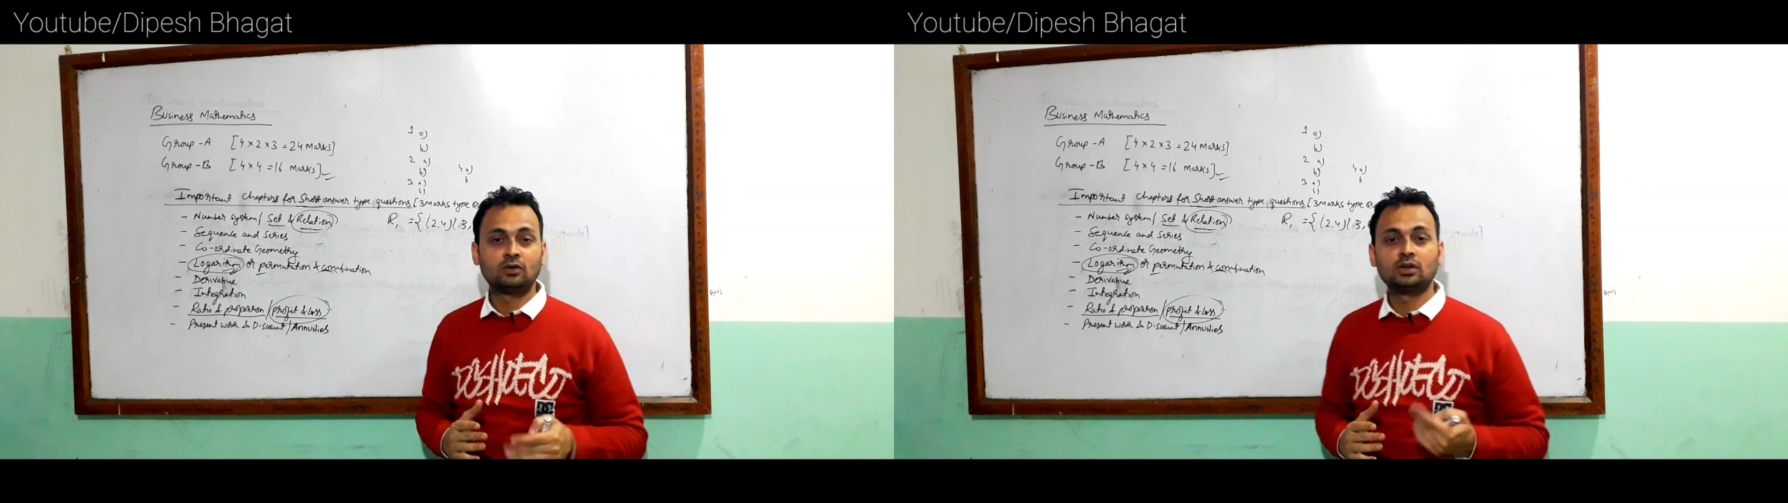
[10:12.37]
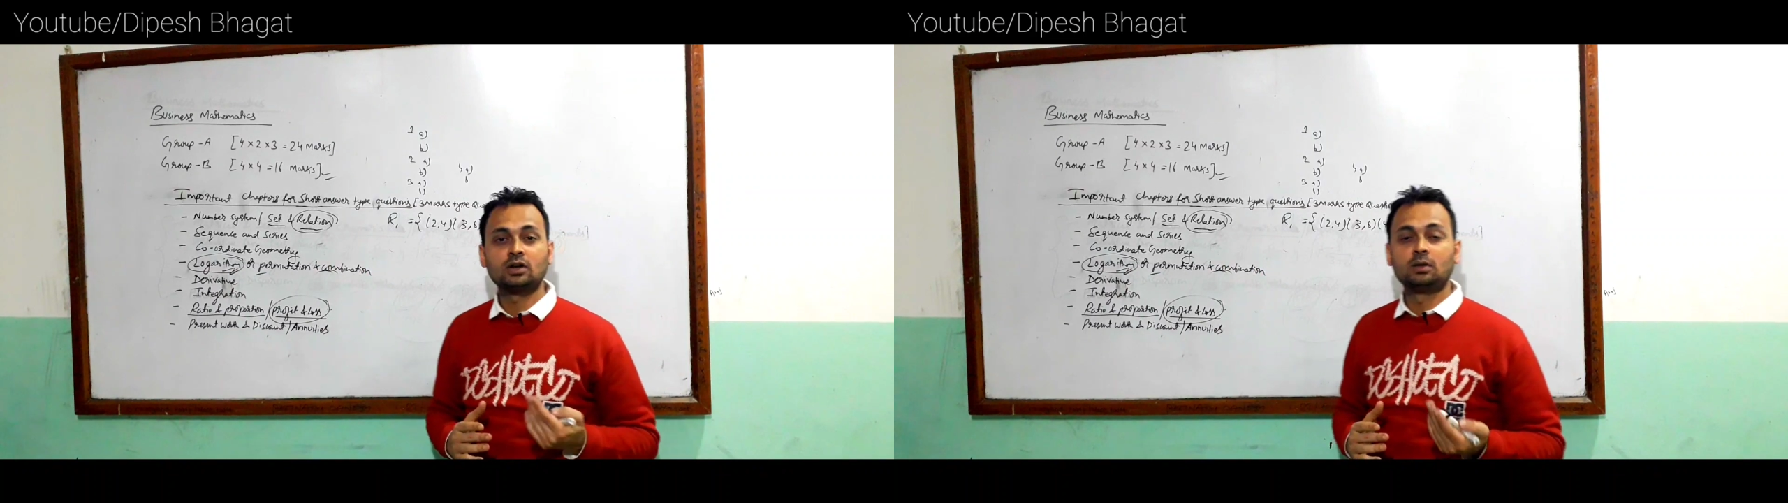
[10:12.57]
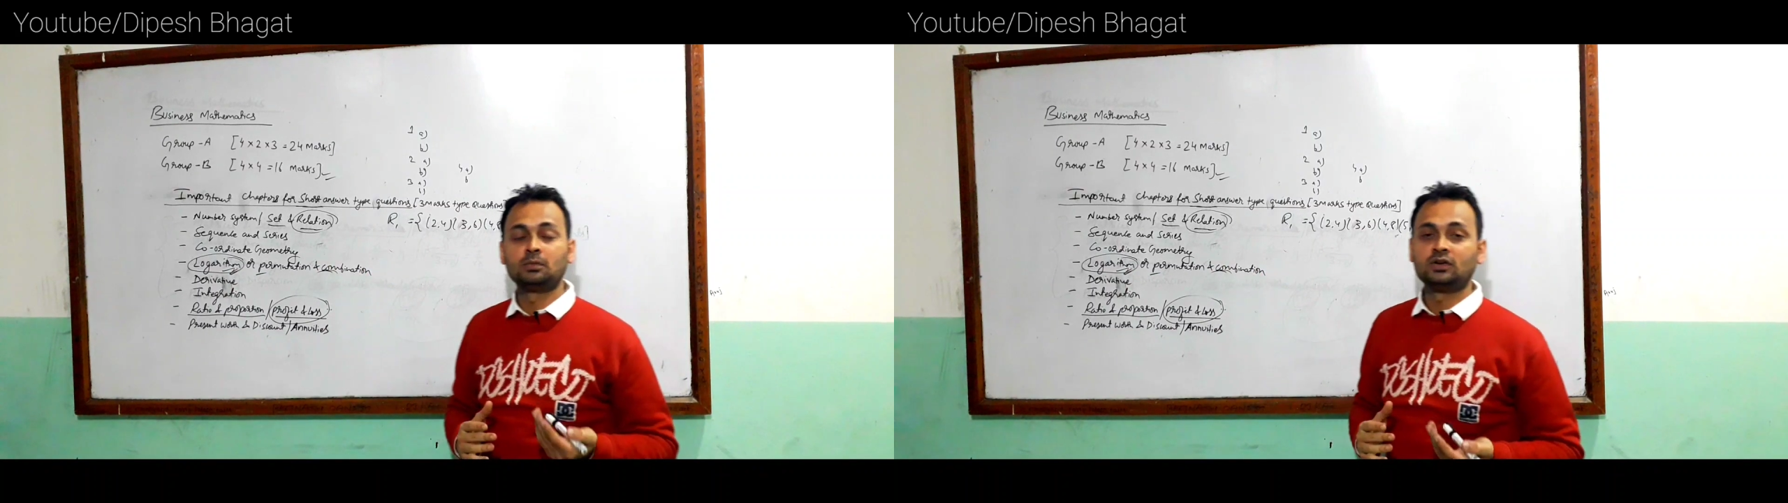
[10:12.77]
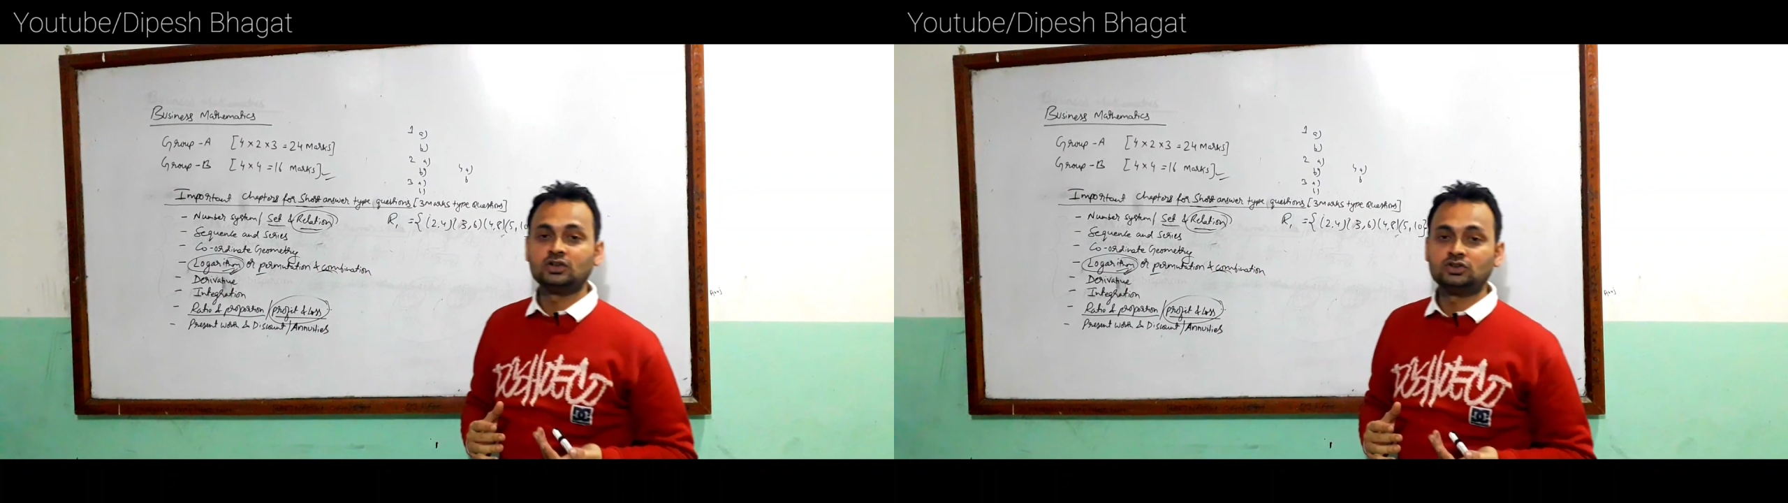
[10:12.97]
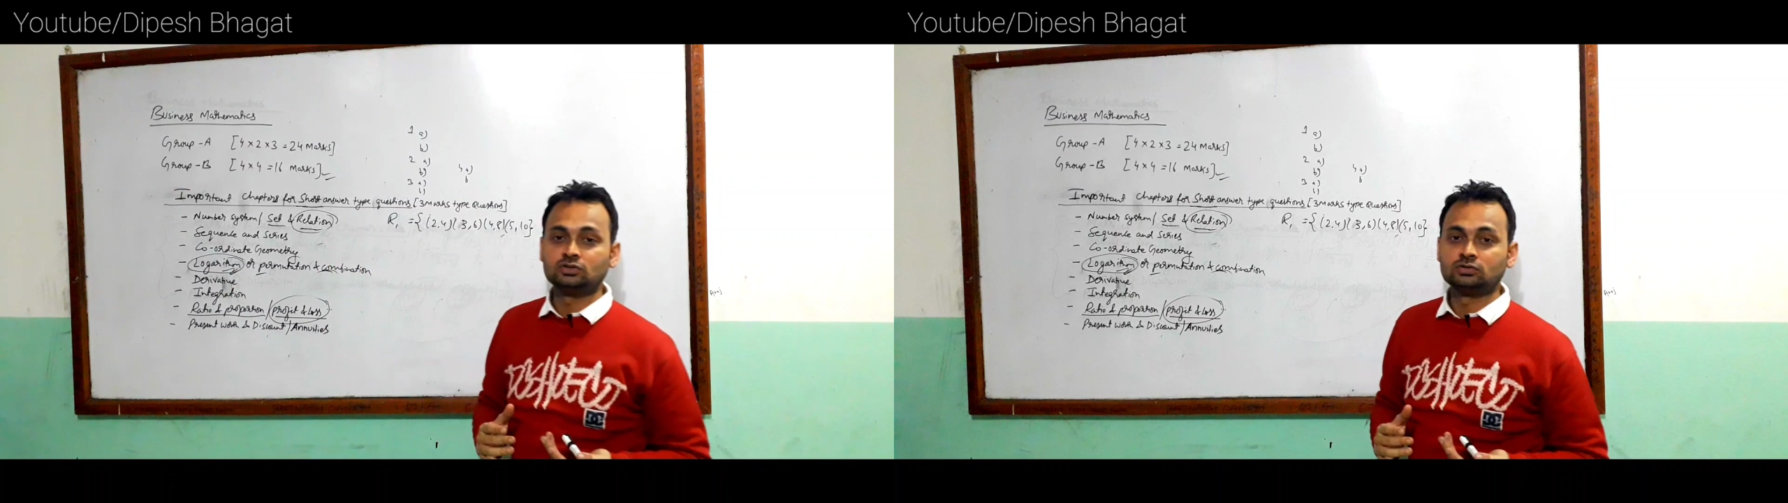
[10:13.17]
out the common
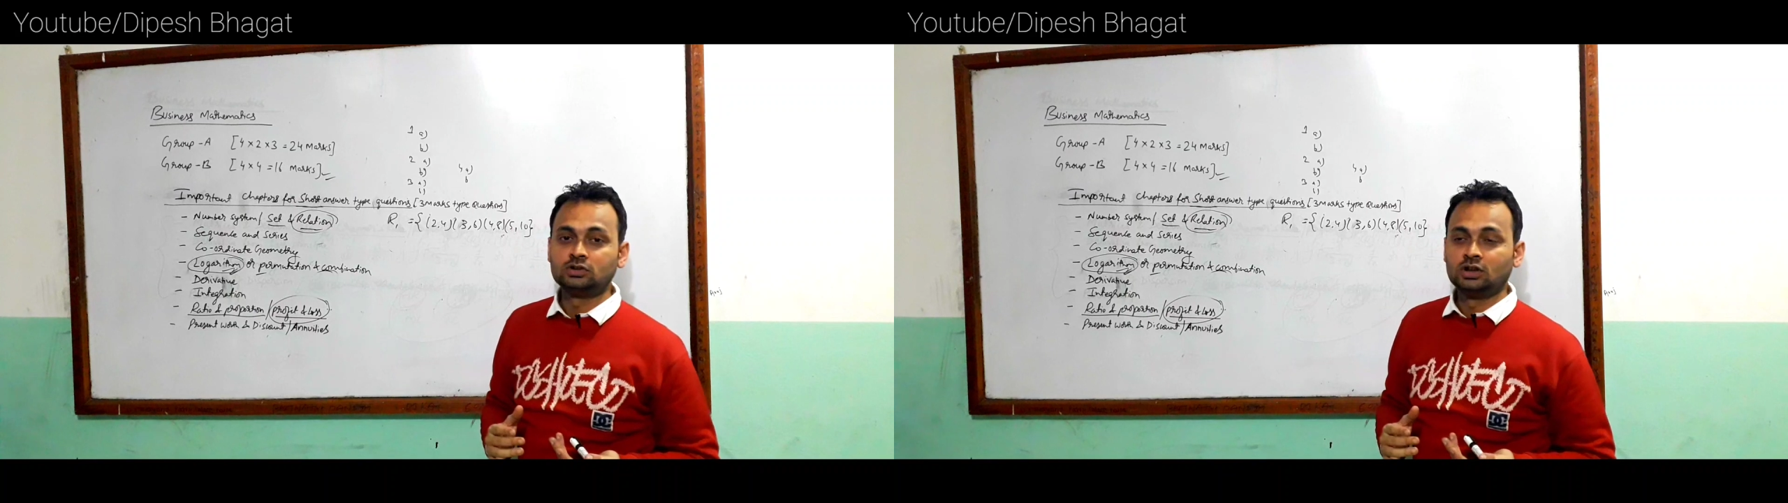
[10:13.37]
ratio